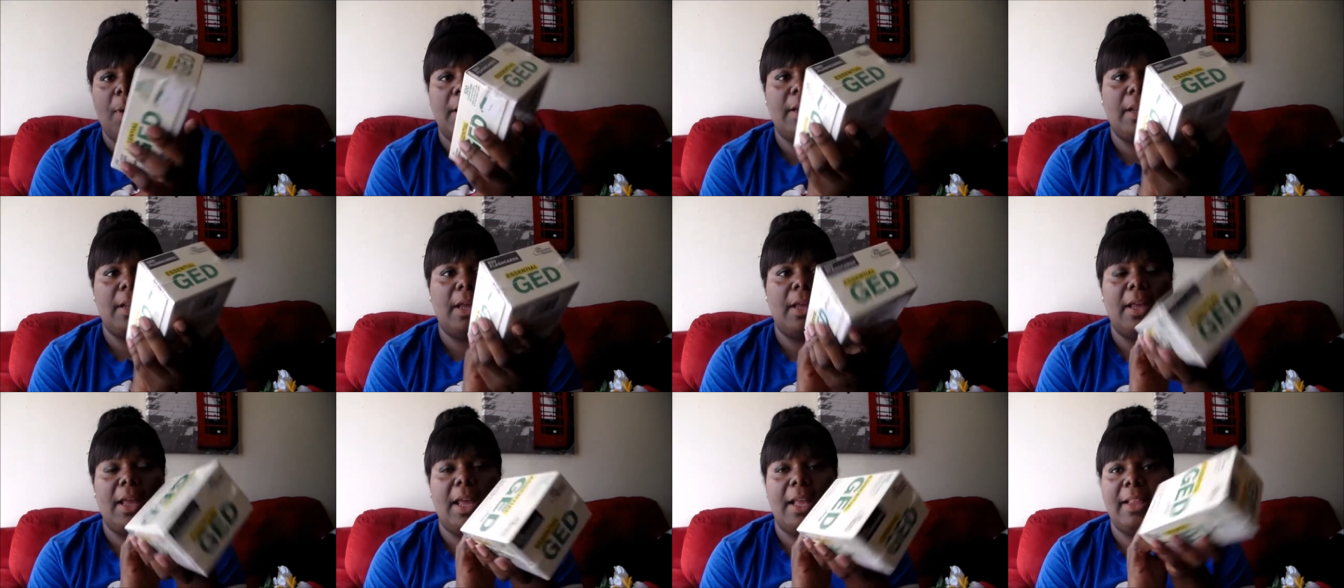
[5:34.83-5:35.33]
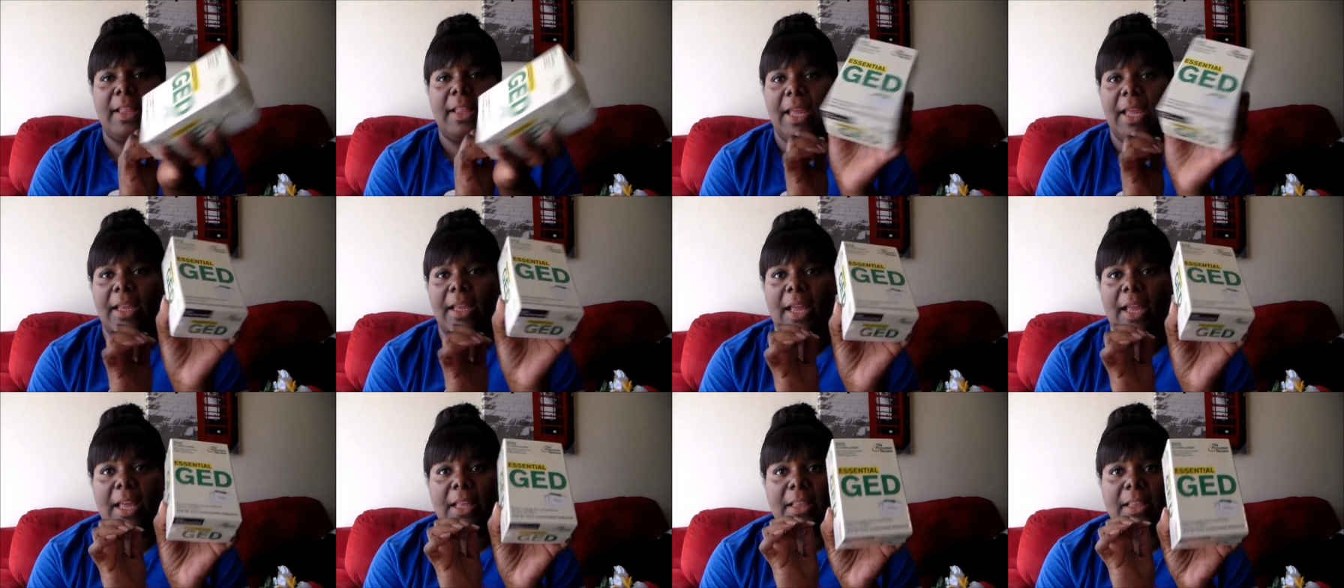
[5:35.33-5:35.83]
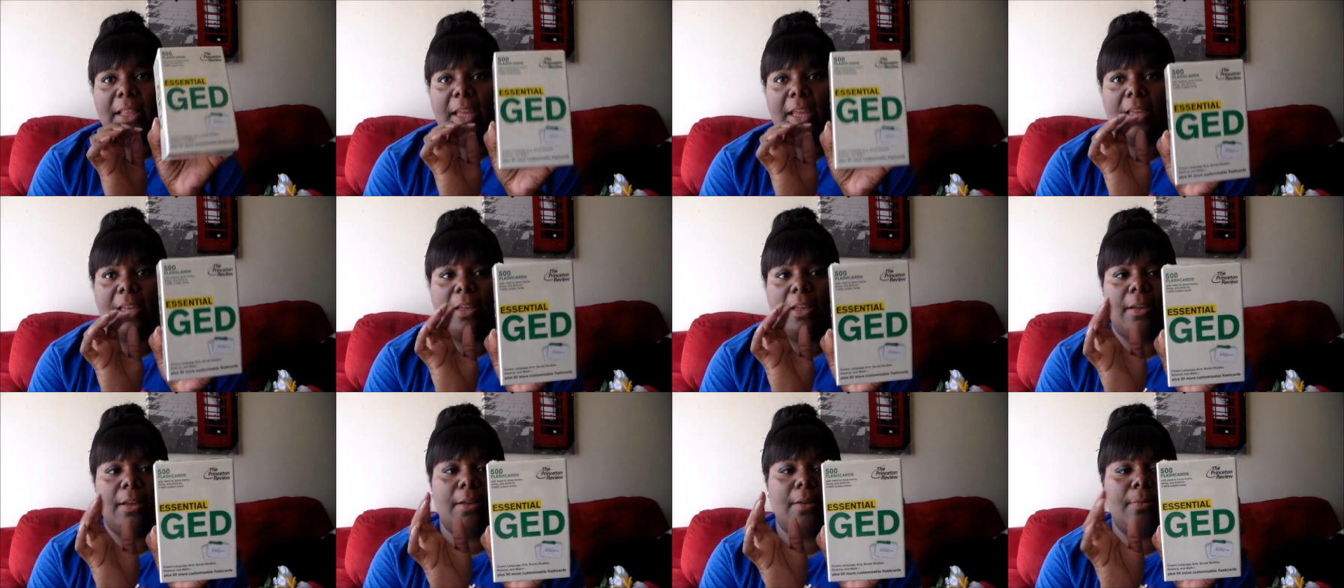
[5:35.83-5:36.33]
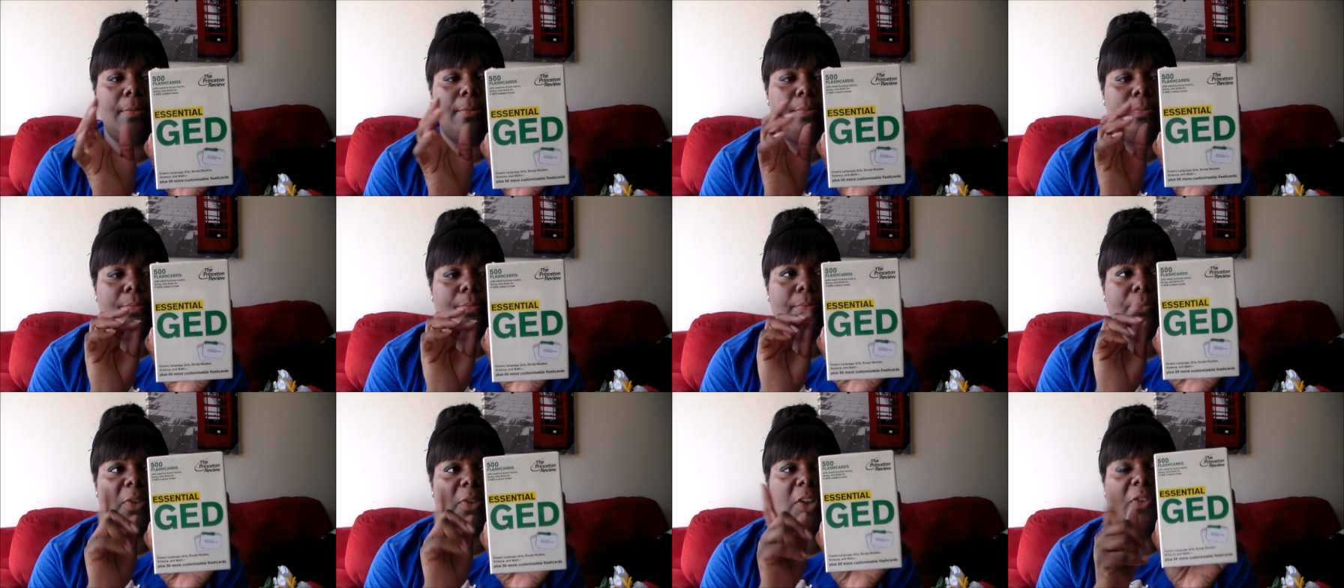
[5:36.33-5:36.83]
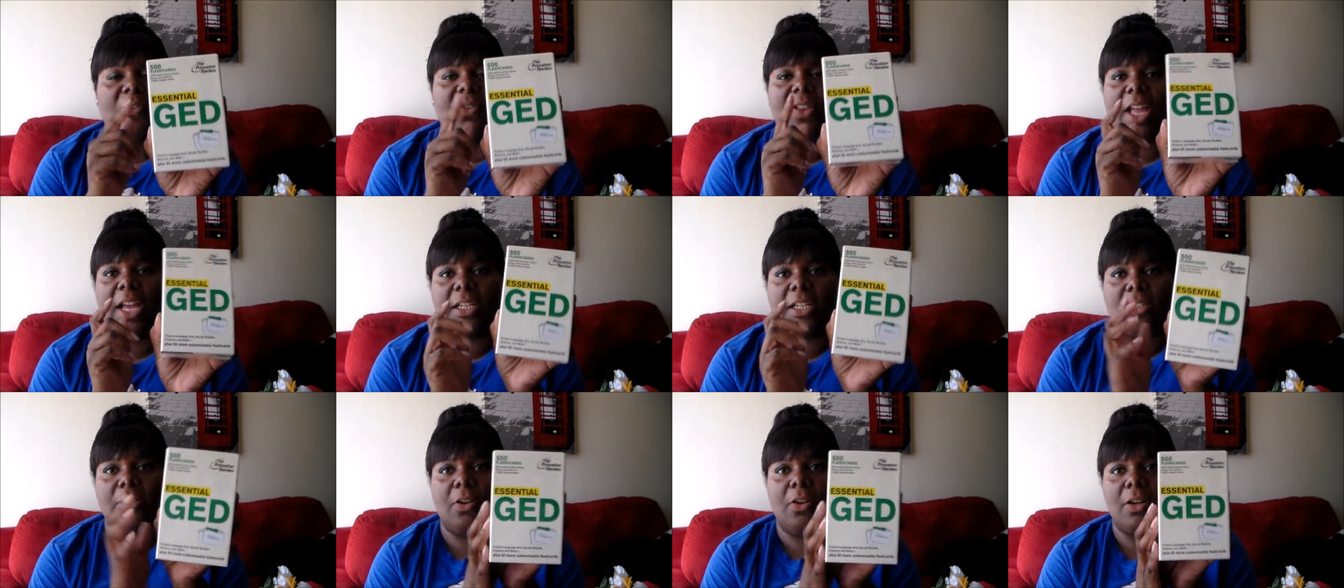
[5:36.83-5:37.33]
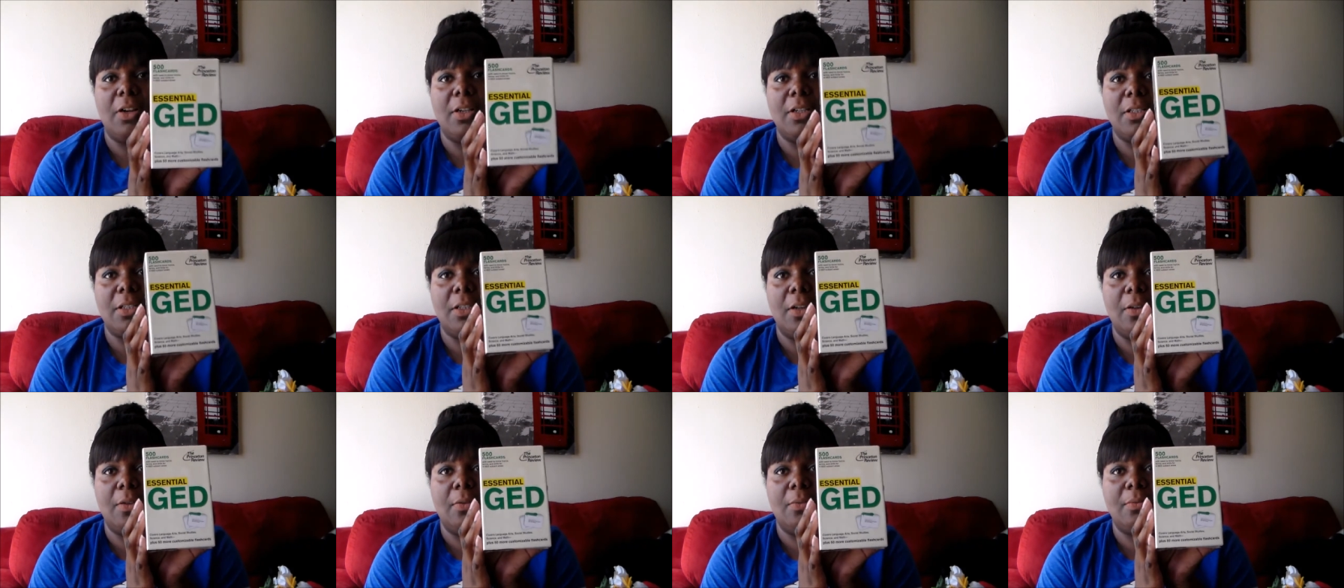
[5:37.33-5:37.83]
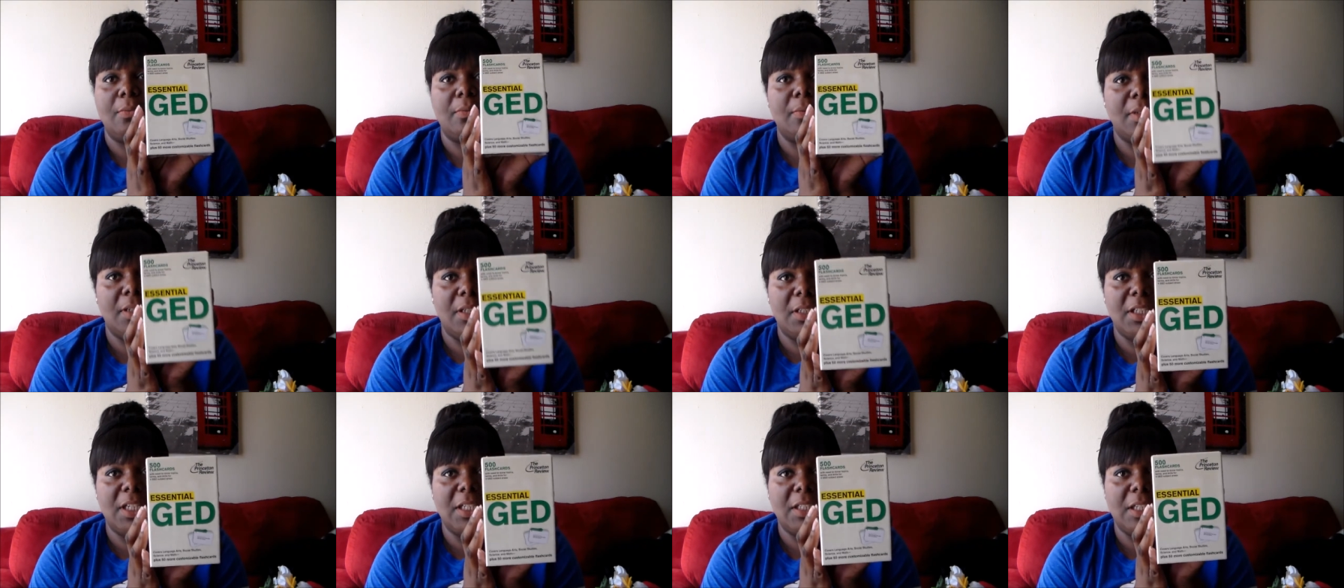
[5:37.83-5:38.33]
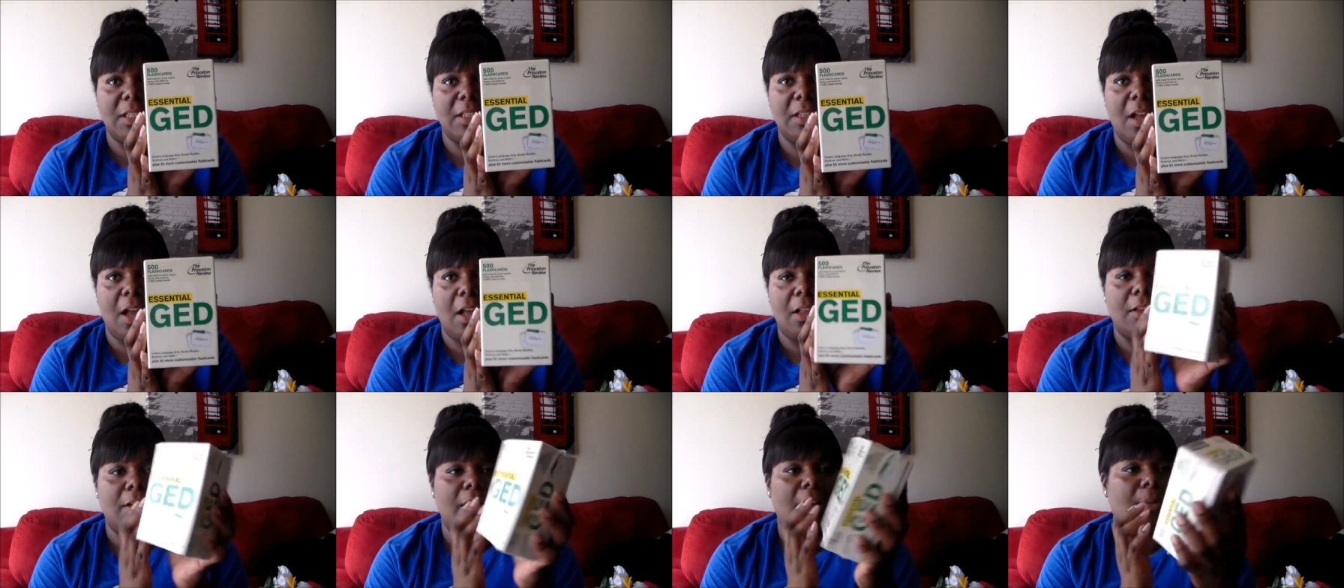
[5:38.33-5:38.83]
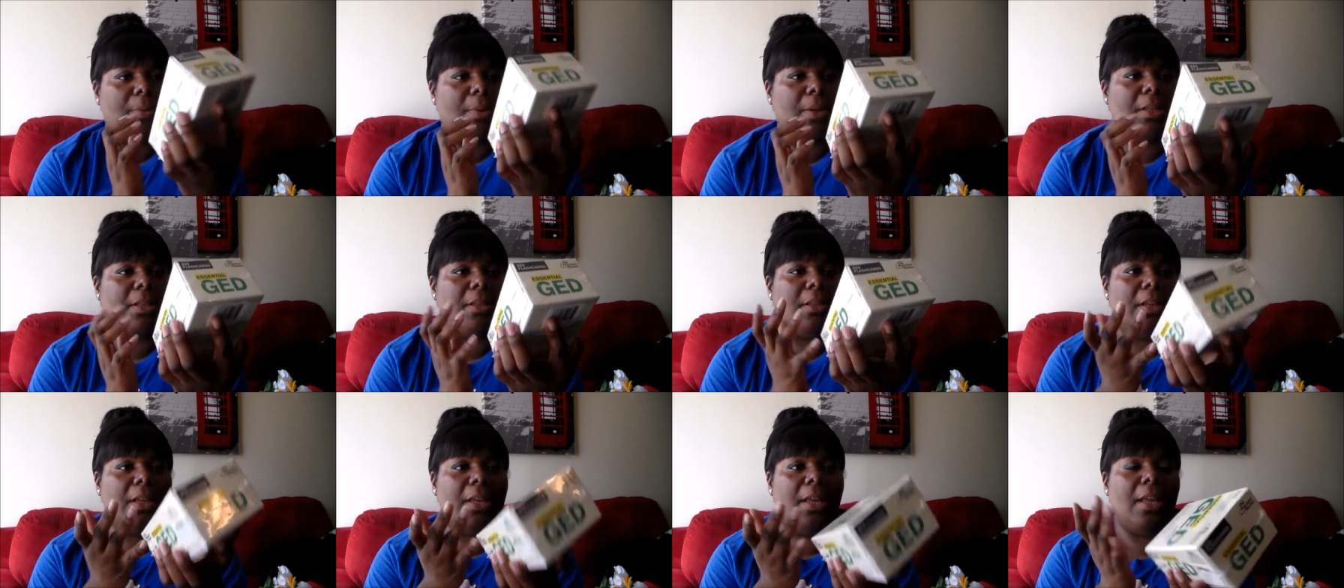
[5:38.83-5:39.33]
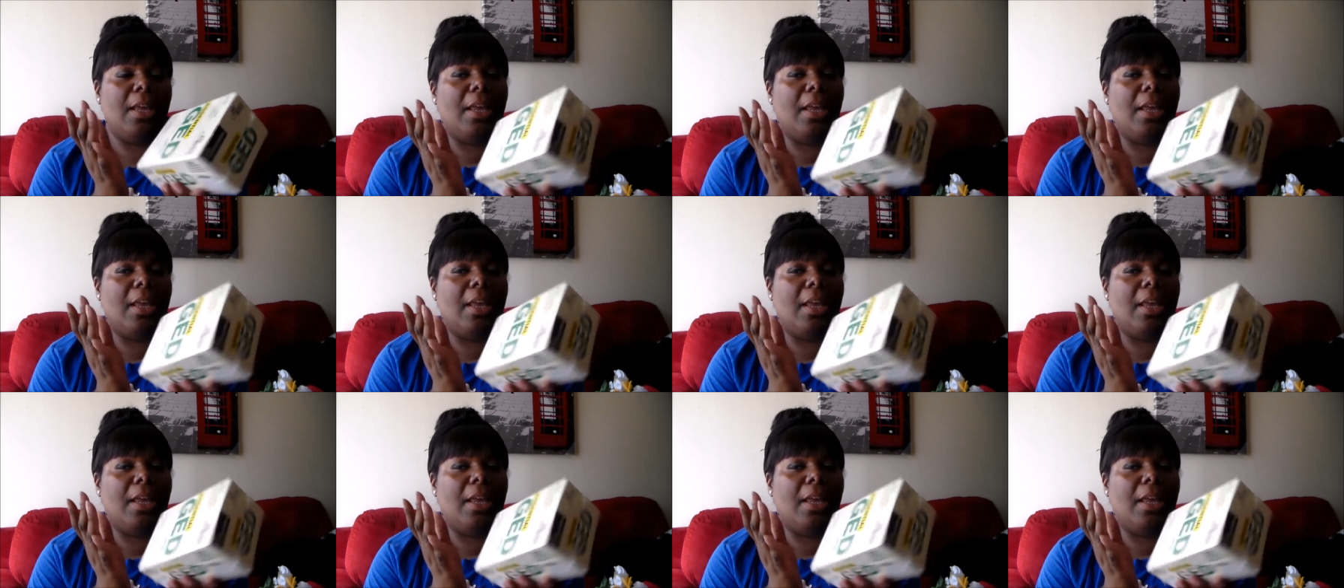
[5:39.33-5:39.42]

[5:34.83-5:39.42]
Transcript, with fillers: why not I like I like um flashcards so just a dollar I mean